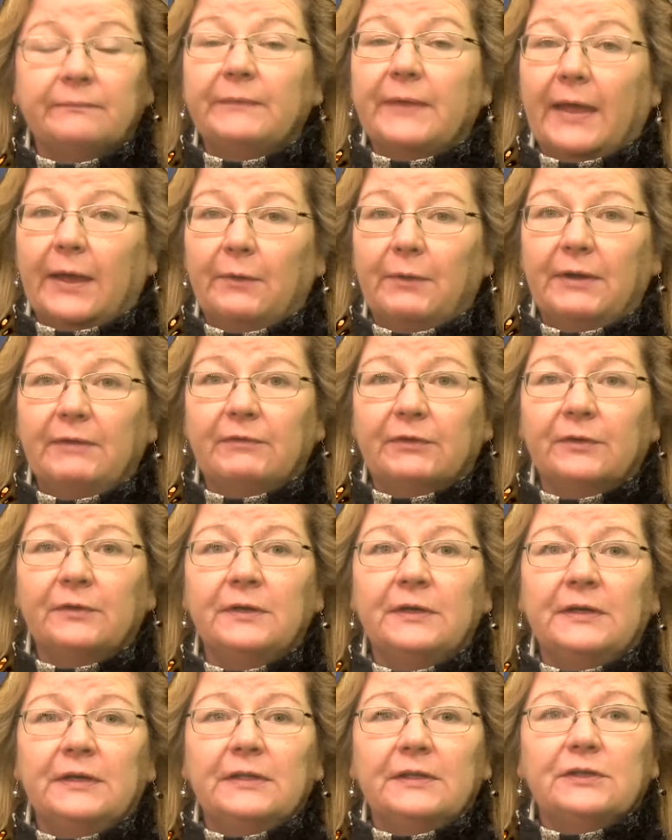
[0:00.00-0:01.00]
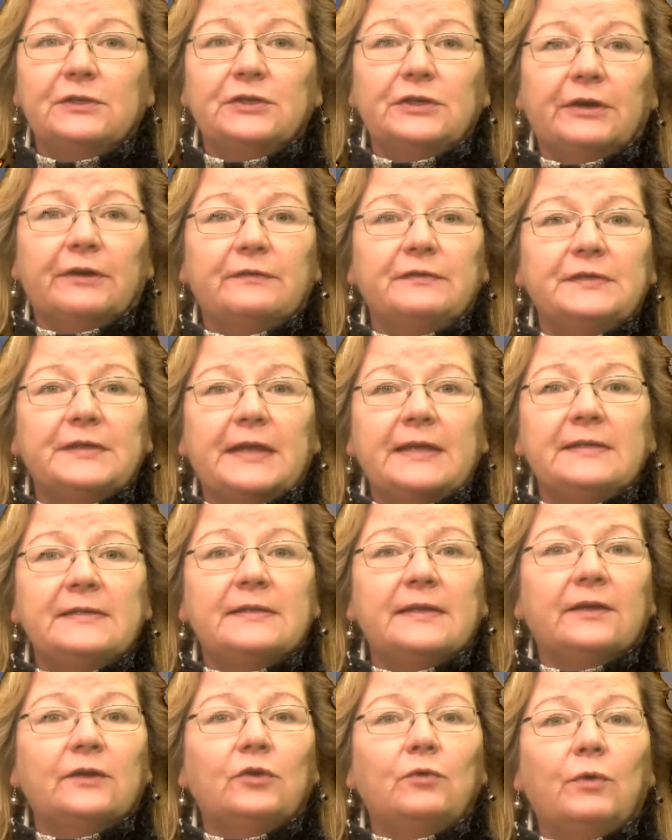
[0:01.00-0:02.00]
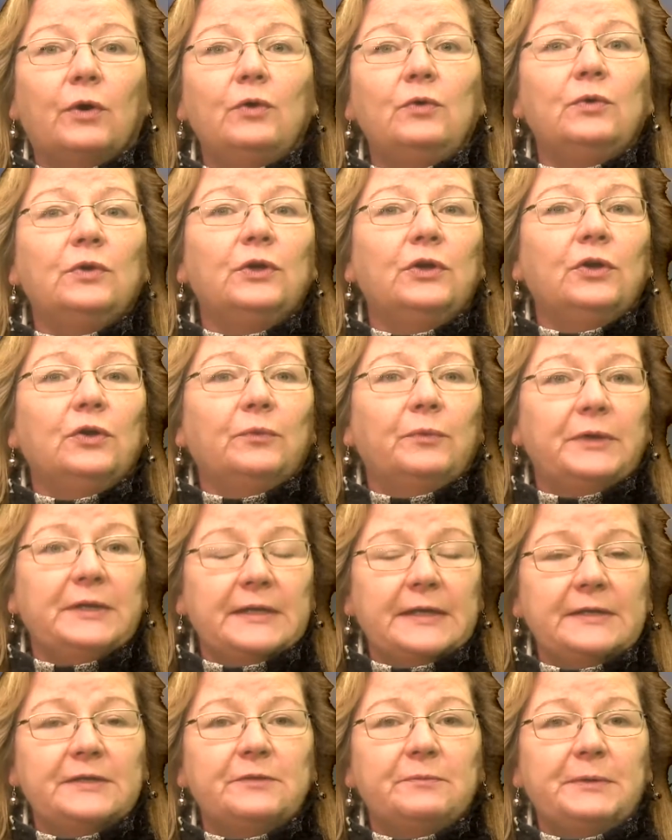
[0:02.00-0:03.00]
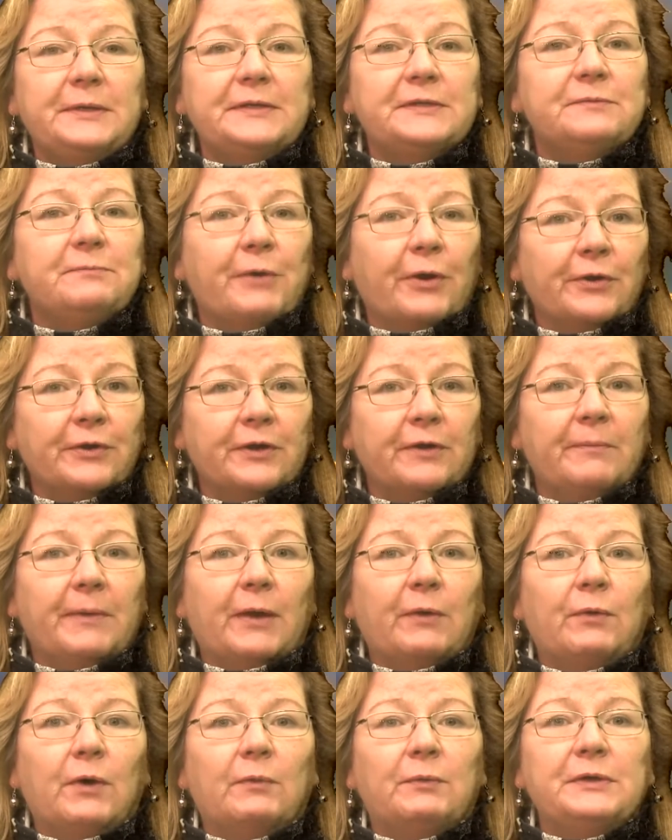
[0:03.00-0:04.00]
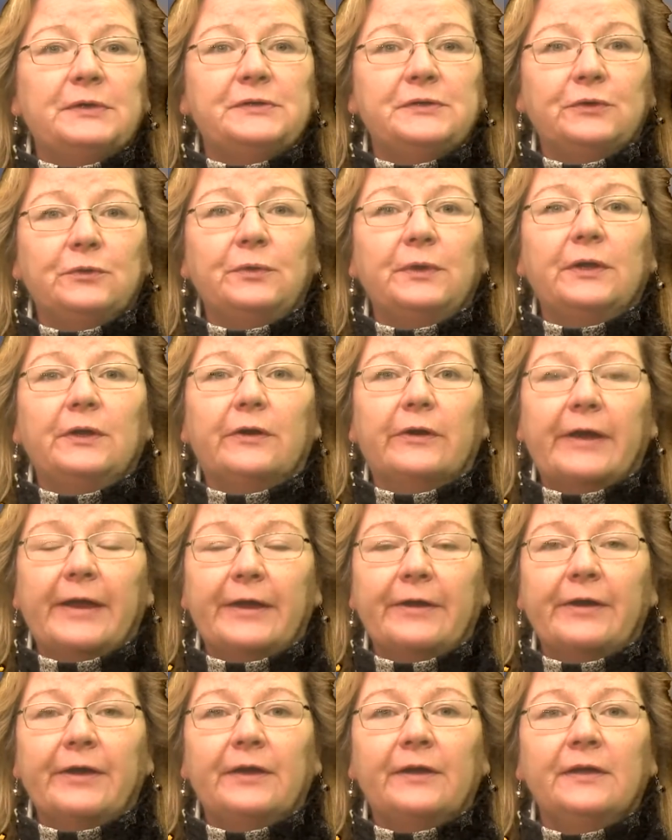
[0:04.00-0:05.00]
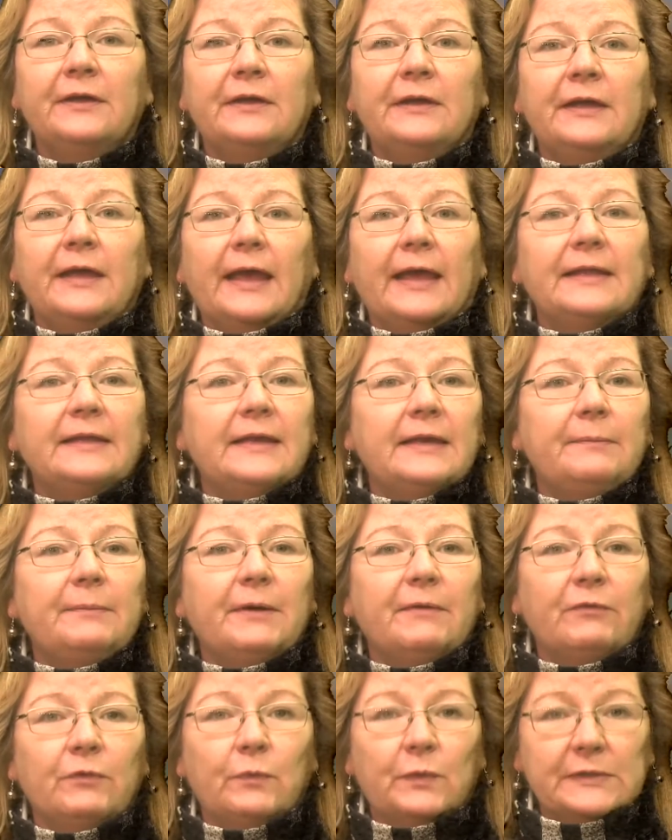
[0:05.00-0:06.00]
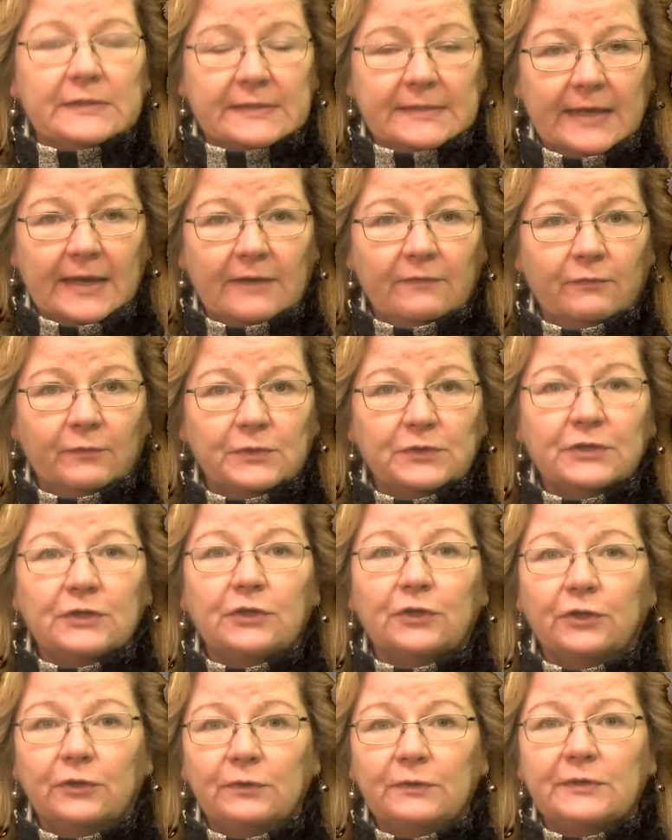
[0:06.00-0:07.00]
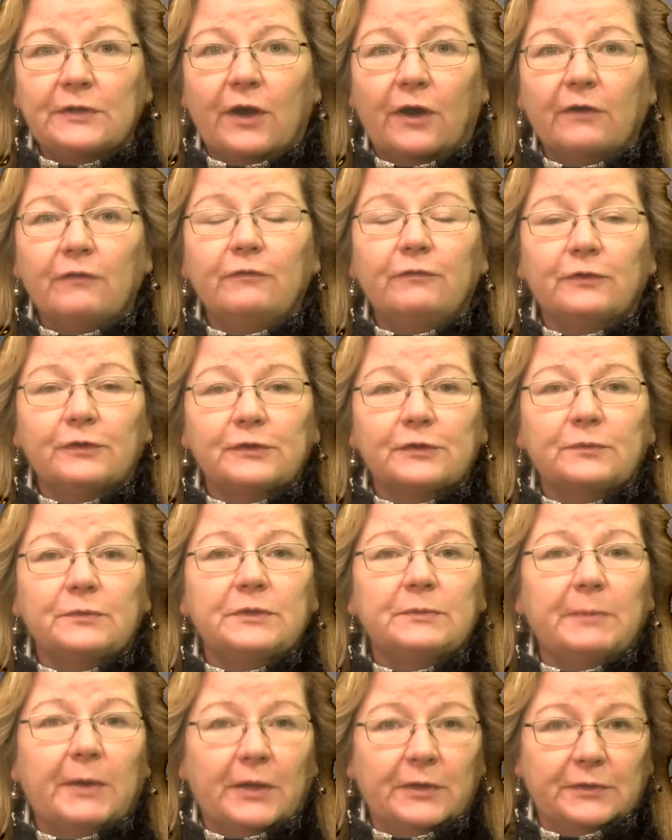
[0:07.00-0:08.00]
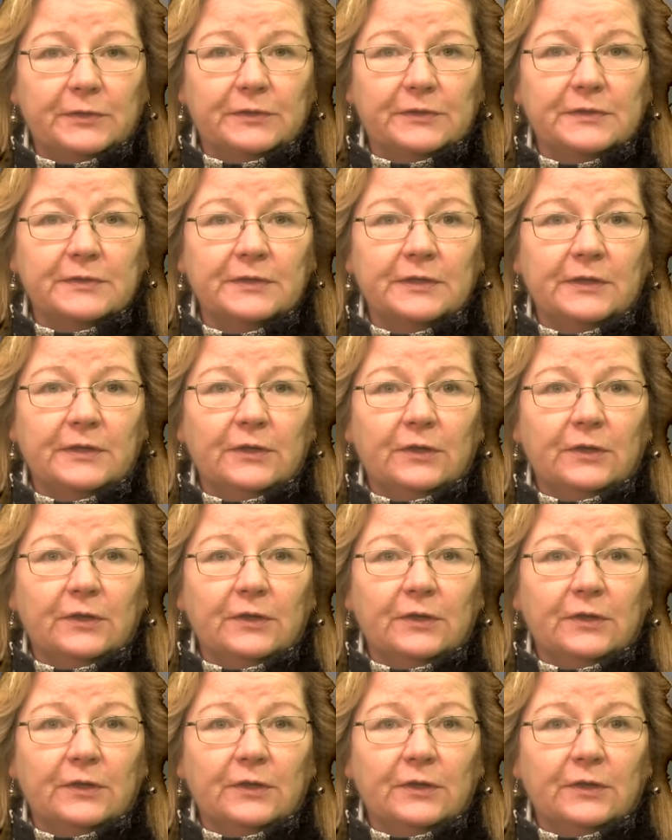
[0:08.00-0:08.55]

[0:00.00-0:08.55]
However, the sheriff states that, quote, "We need to be smart about what we do in our area and keep everyone safe, which includes our first responders.